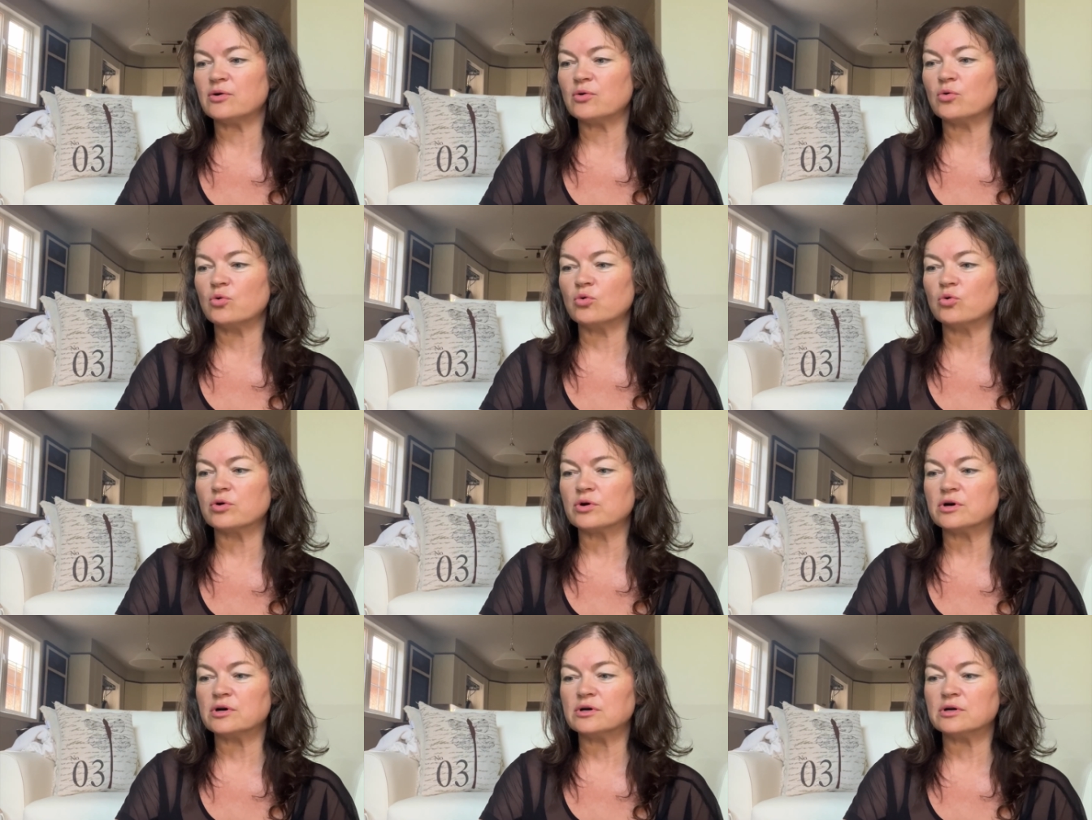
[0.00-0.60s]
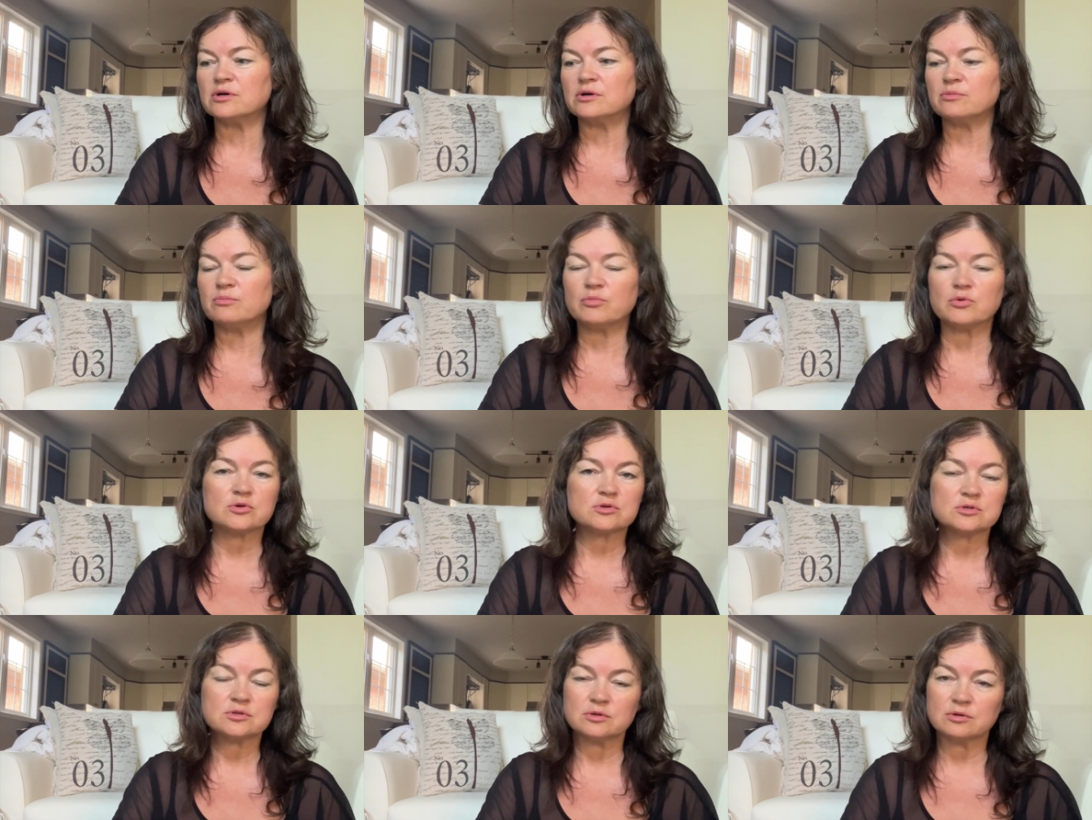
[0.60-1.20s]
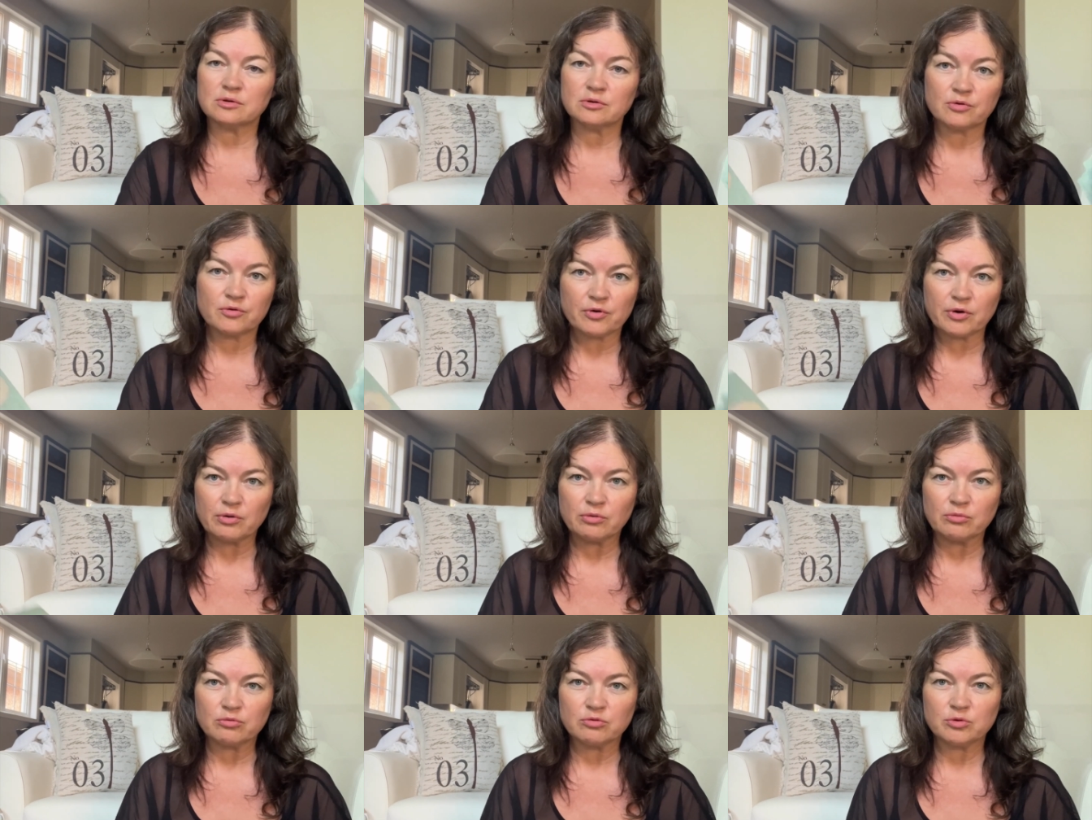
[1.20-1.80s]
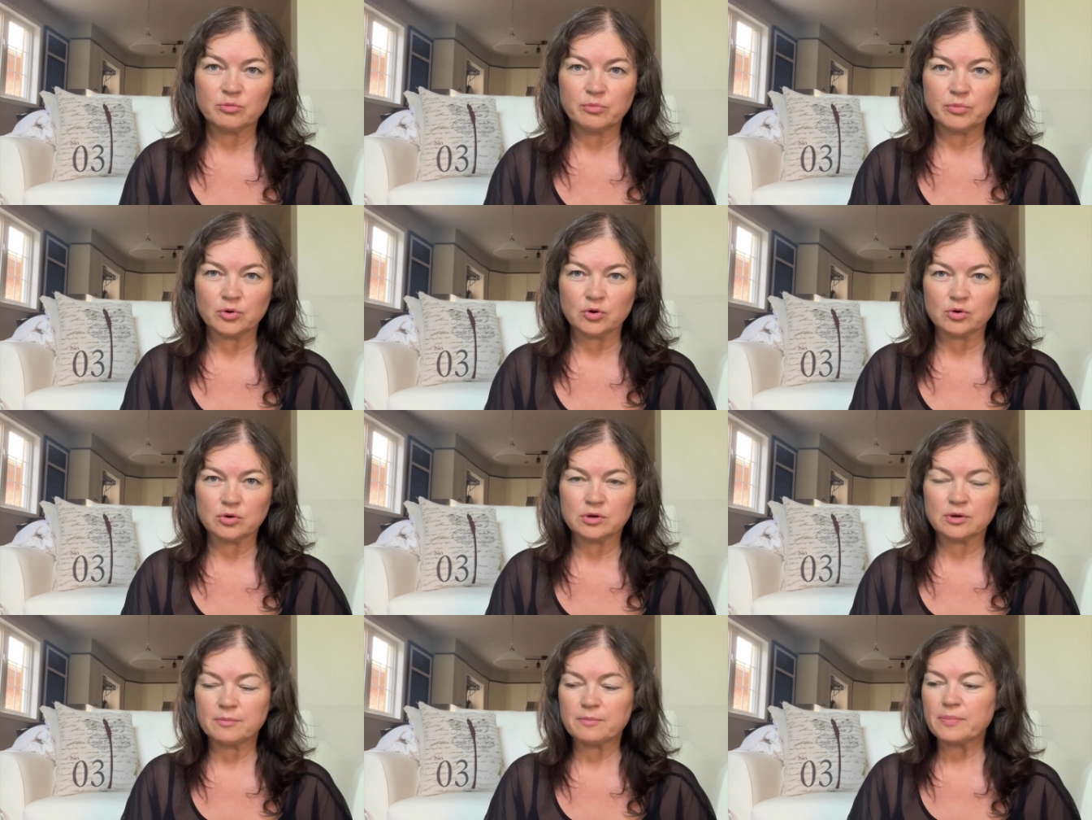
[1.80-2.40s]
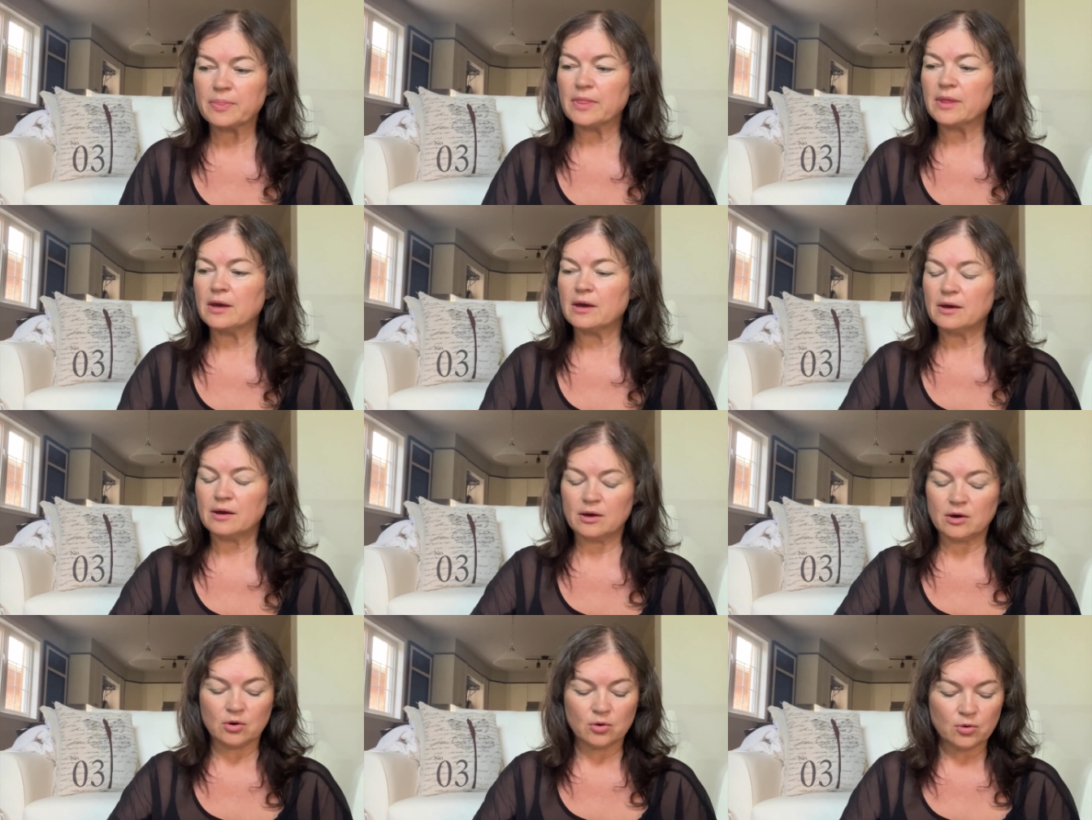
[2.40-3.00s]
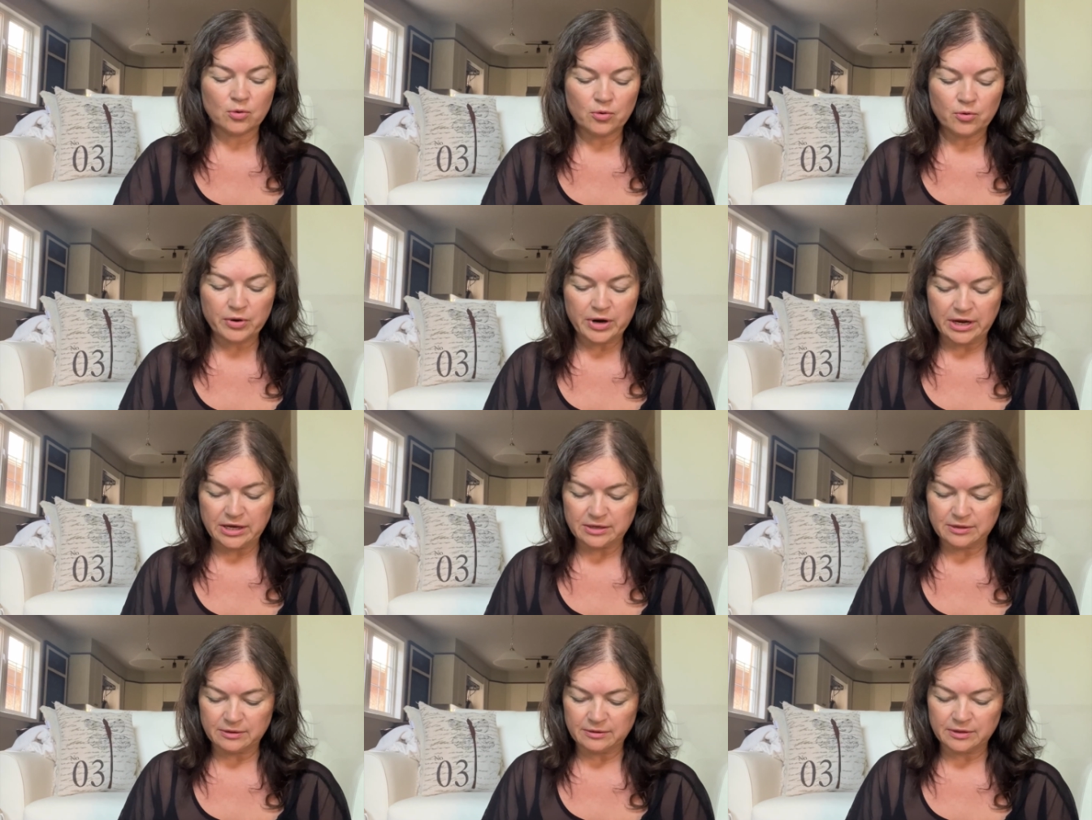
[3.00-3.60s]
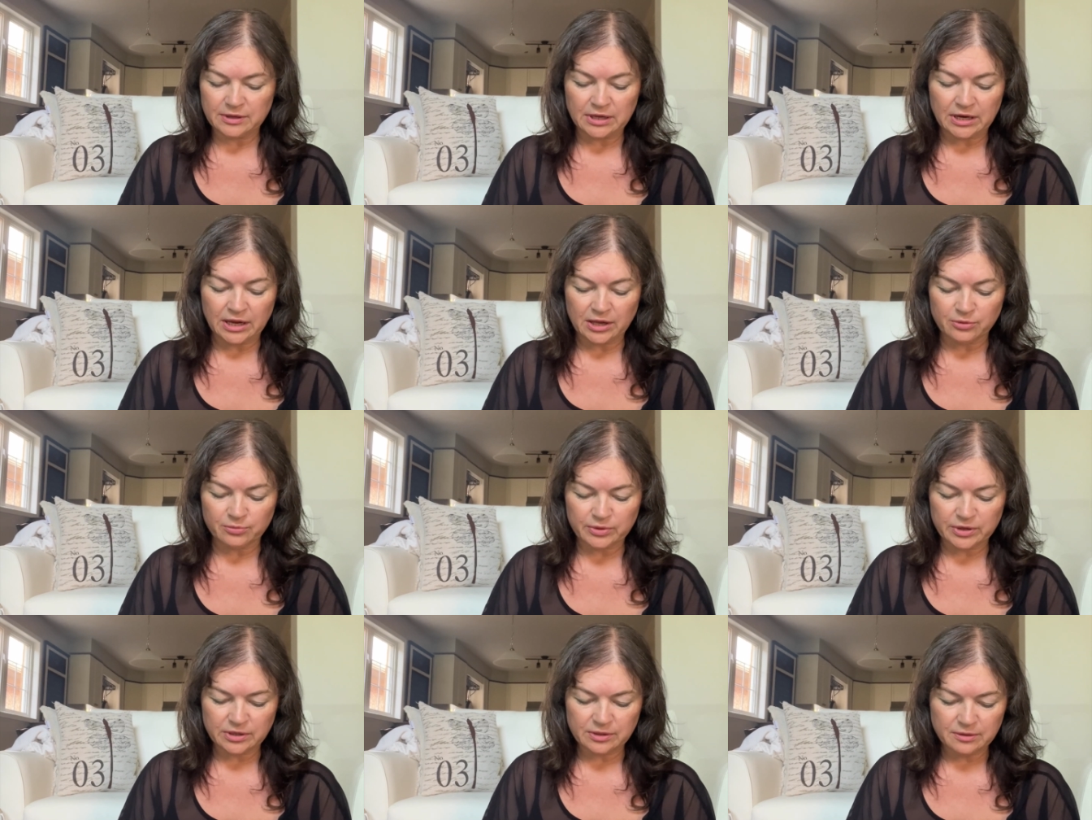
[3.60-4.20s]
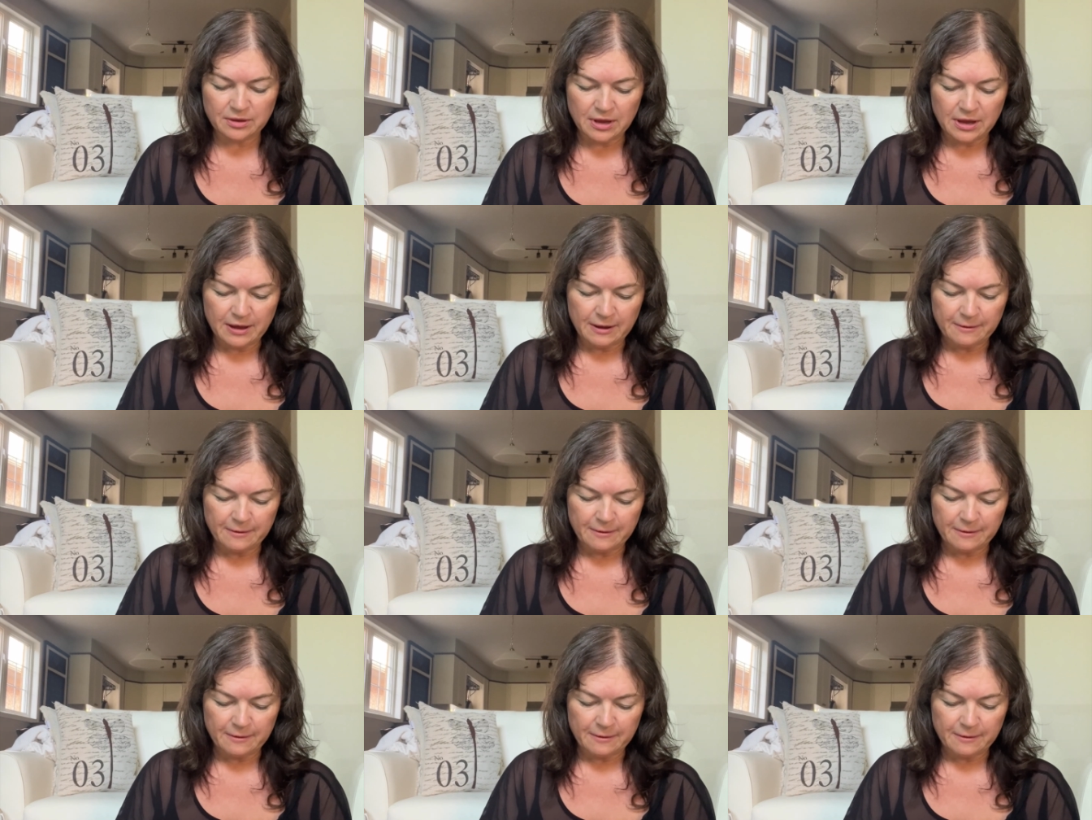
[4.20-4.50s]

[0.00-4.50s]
or personal growth book. All right, another one.